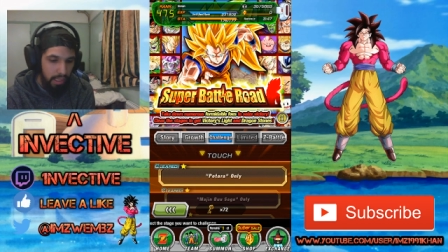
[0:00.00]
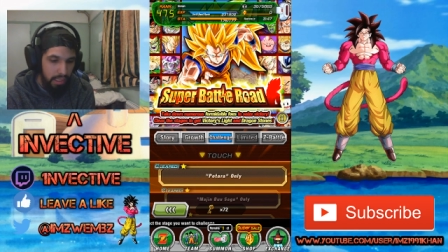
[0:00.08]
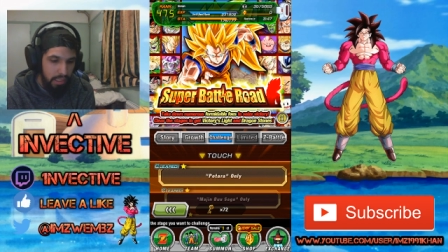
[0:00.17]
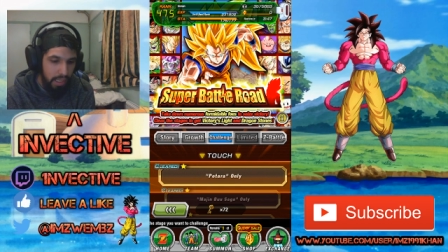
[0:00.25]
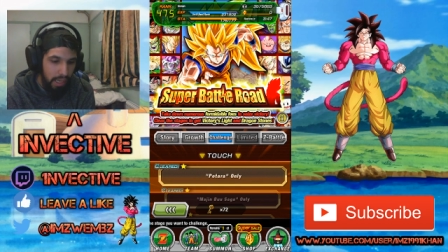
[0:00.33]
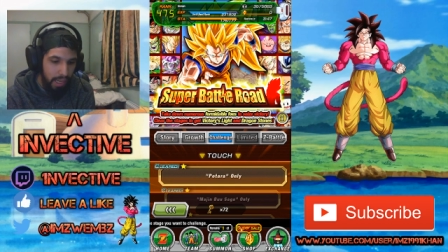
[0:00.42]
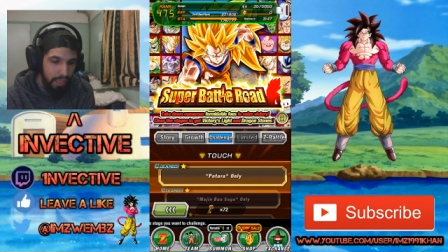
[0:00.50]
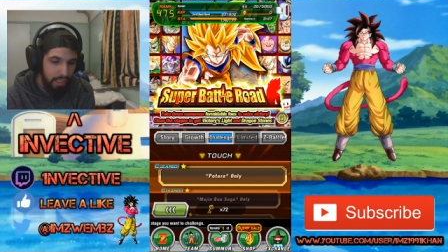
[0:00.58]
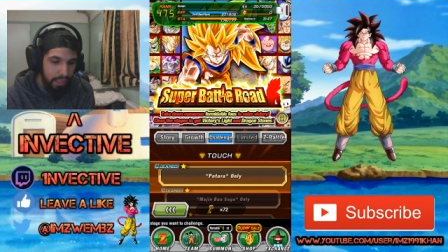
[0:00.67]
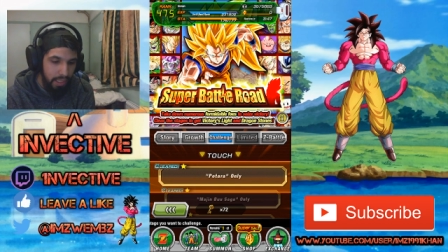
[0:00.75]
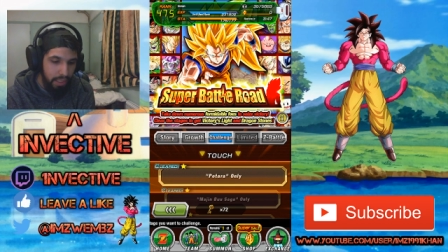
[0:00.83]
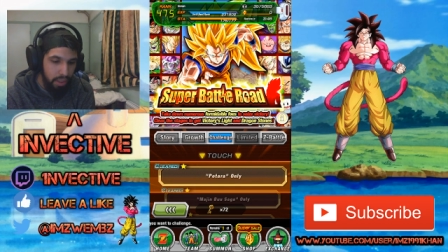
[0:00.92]
Is it likely
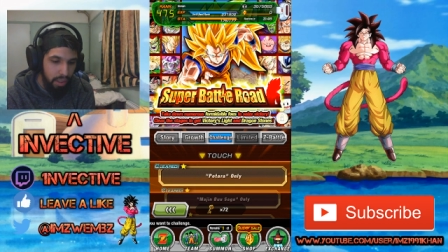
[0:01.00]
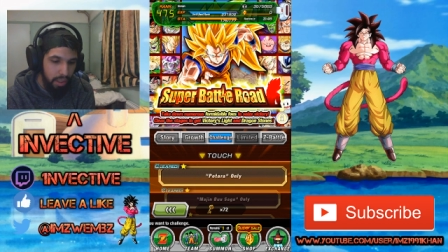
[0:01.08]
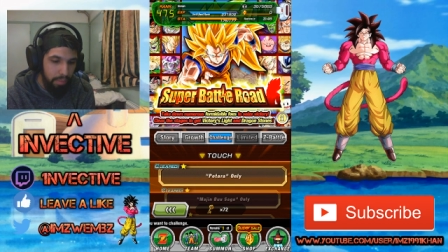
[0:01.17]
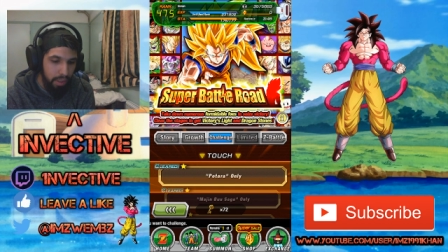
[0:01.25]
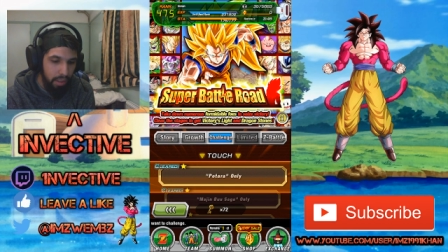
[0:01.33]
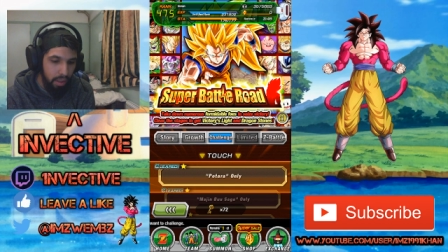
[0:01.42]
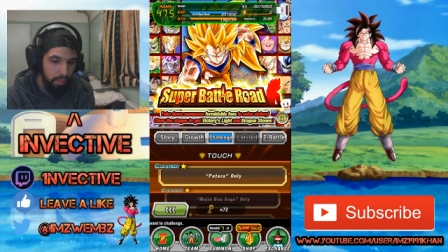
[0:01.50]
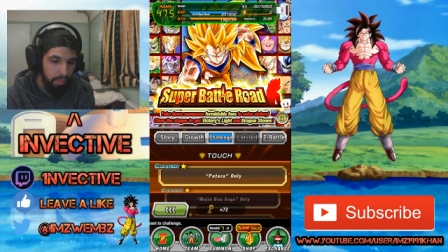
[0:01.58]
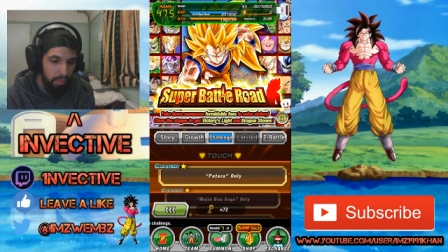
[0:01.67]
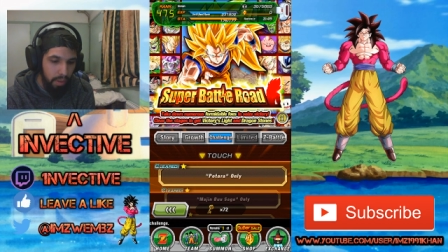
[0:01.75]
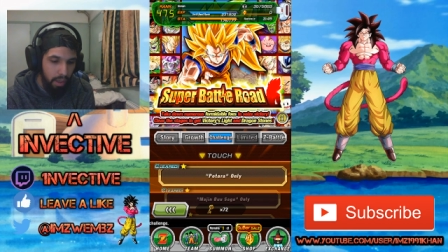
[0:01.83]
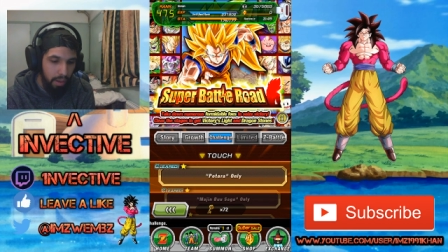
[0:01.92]
that you're going to be
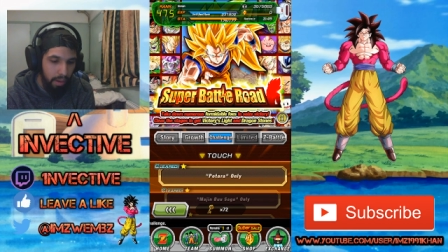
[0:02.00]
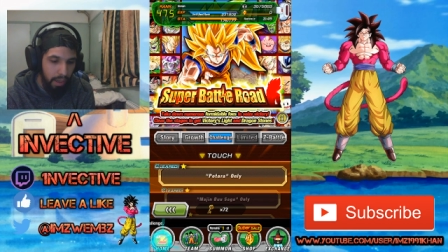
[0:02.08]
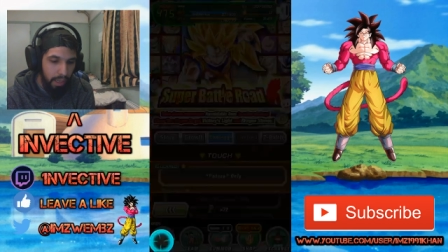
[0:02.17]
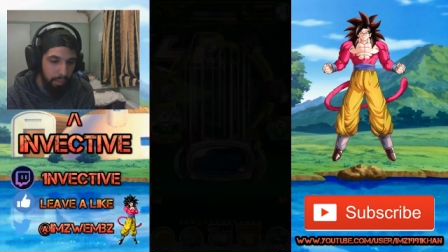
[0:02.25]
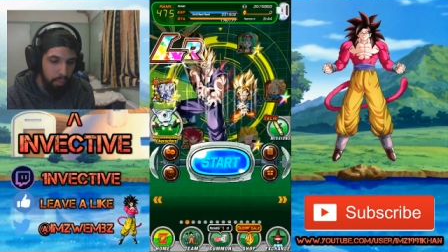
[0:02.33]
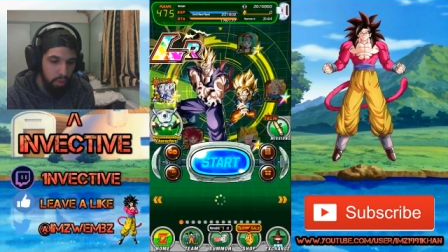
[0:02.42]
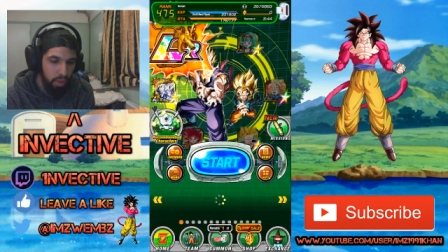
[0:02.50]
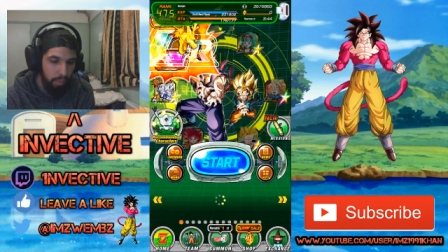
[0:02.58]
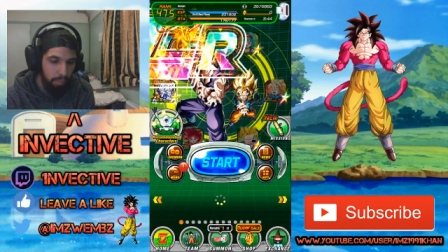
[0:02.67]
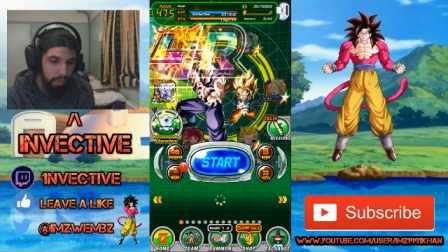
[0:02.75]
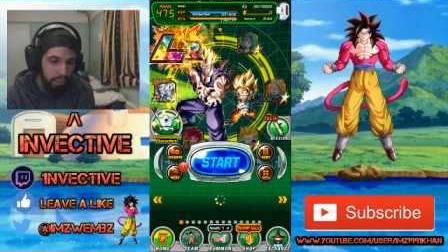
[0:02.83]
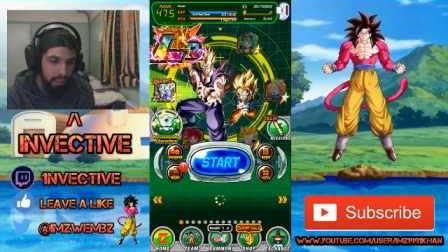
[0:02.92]
uh, able to
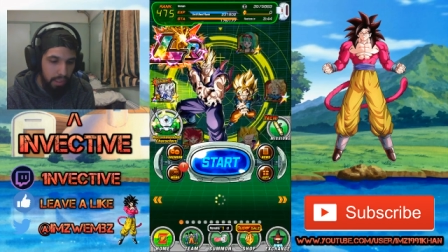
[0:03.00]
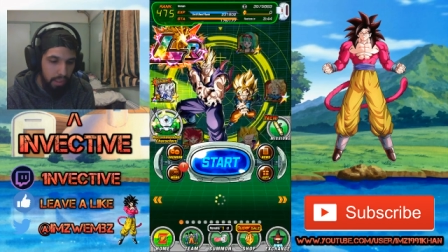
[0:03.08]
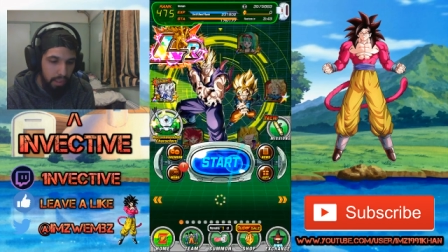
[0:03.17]
complete